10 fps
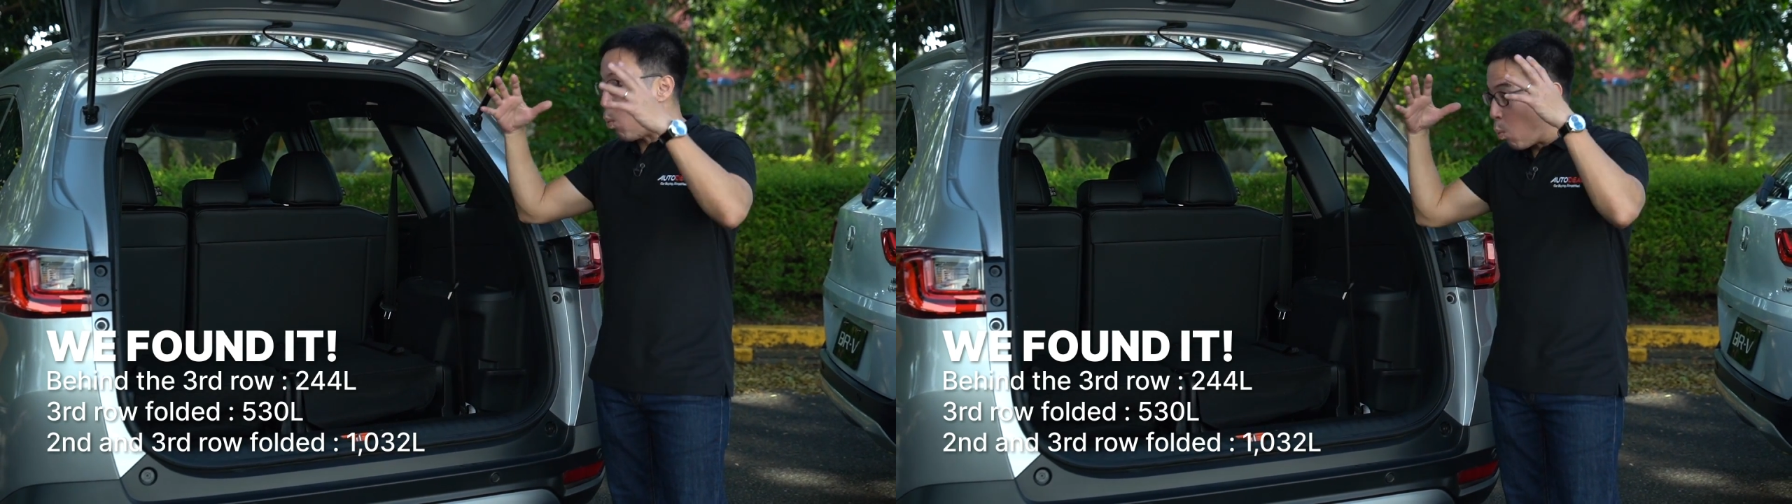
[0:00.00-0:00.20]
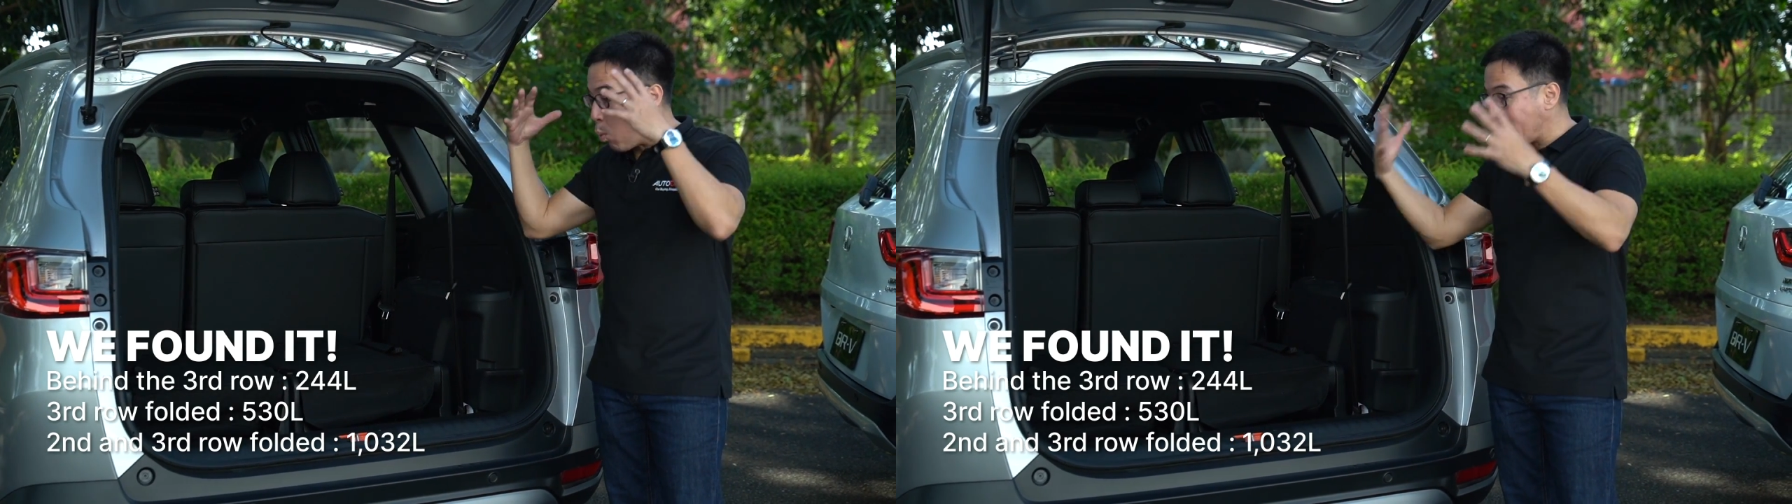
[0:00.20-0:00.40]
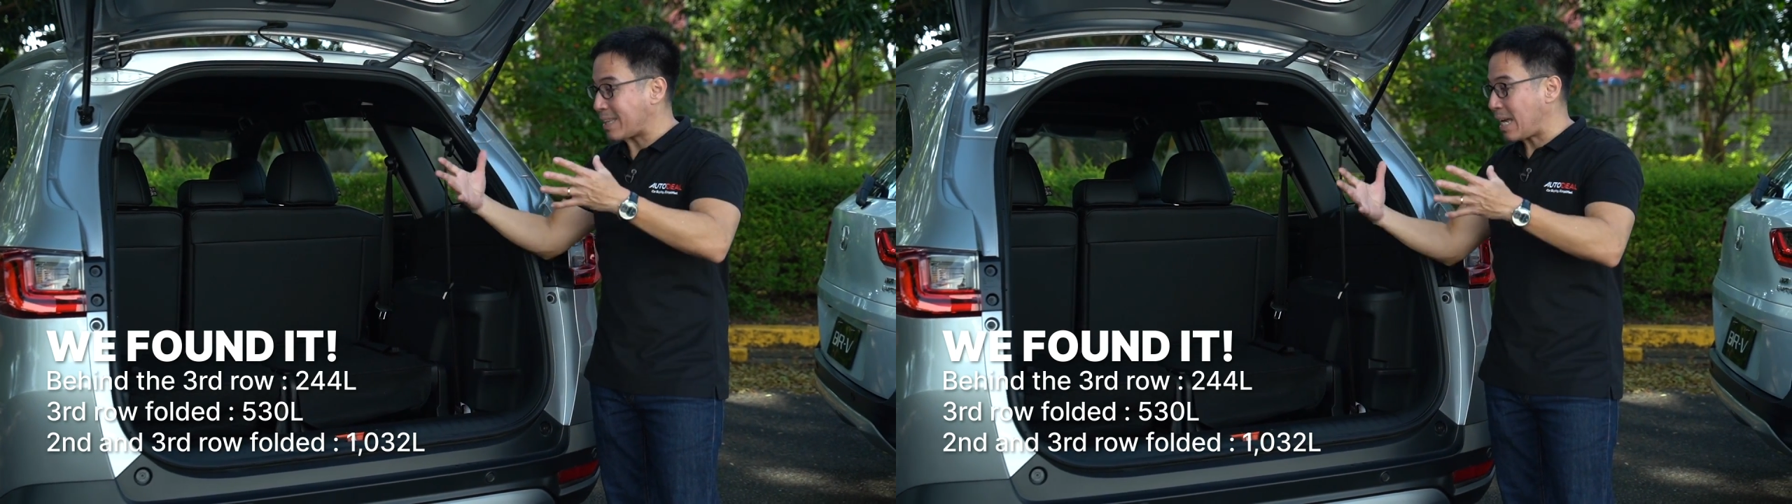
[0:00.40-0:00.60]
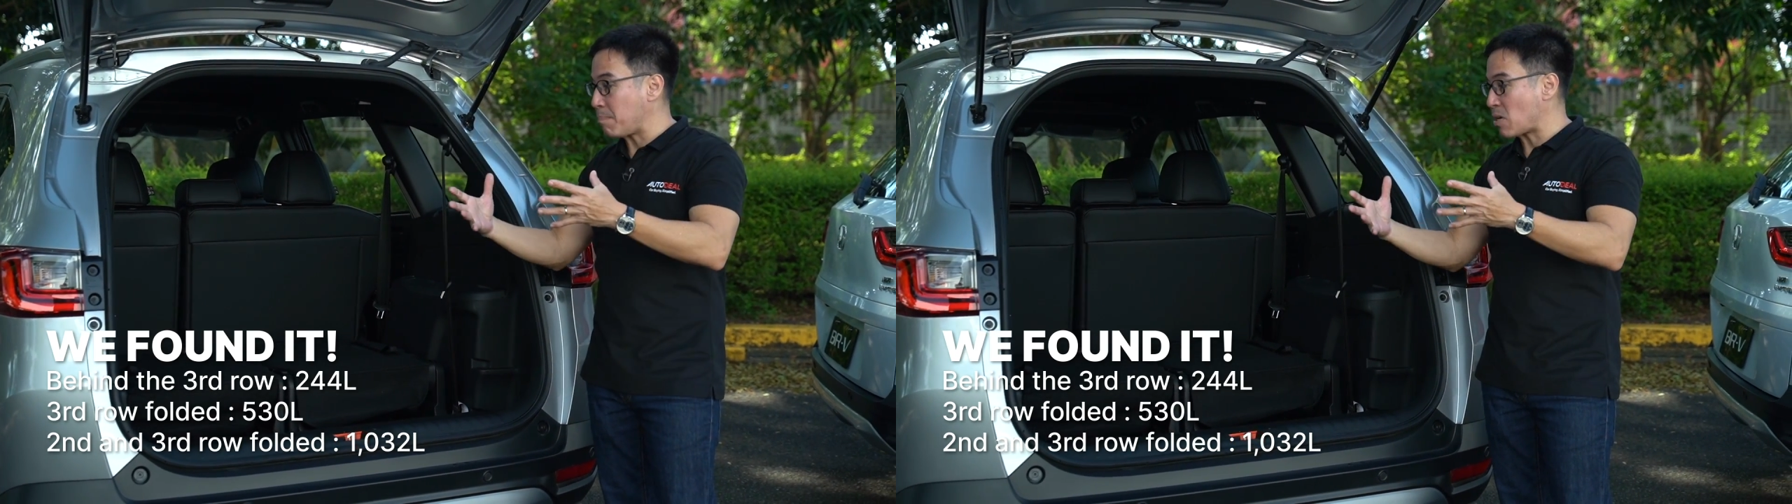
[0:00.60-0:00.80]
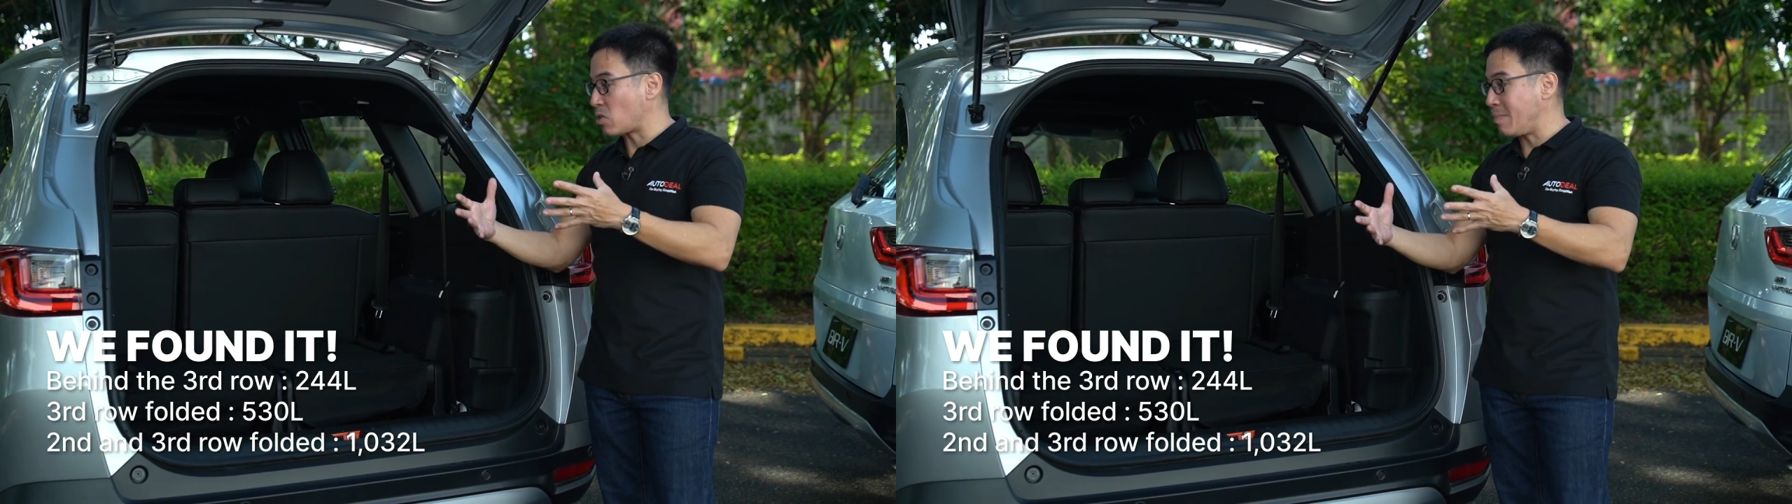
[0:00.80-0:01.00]
What that
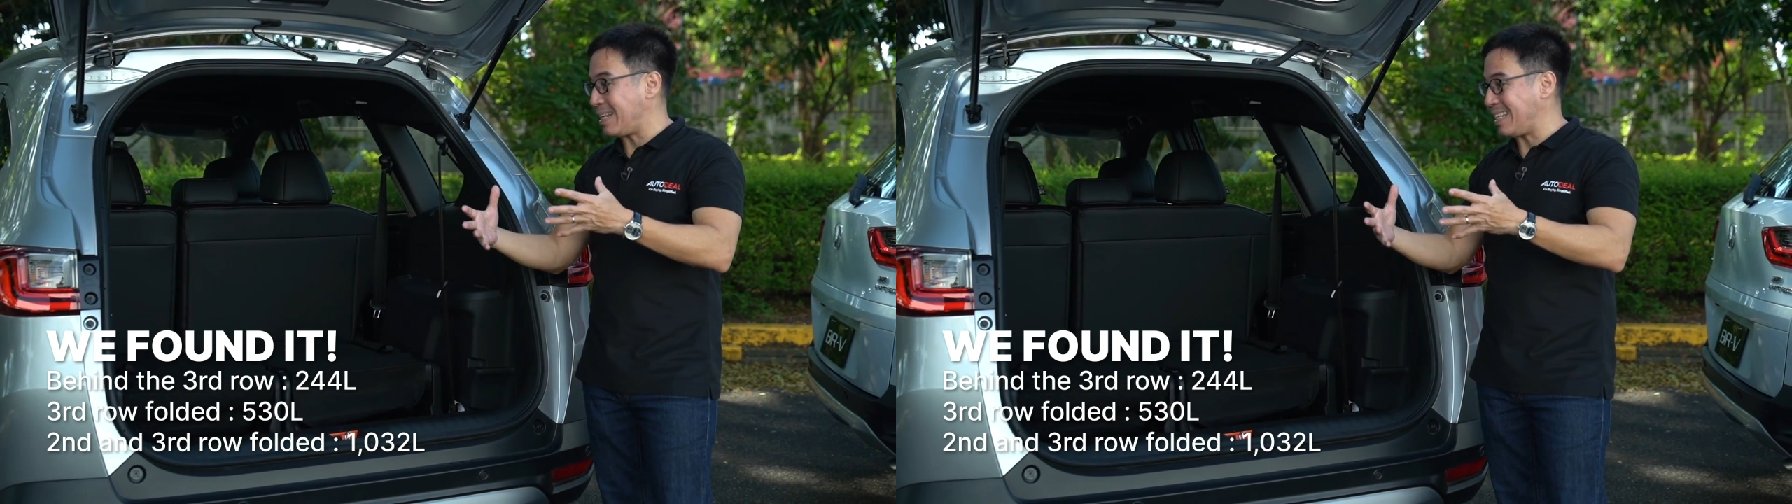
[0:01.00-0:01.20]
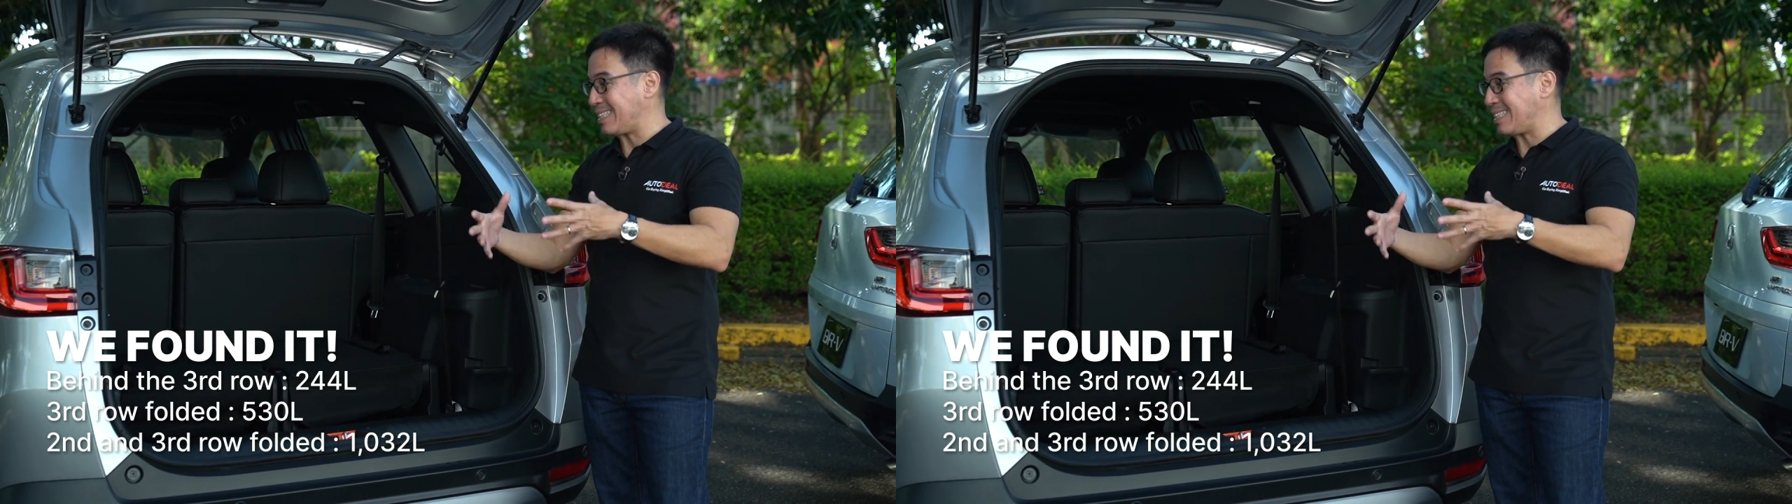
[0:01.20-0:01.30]
measurement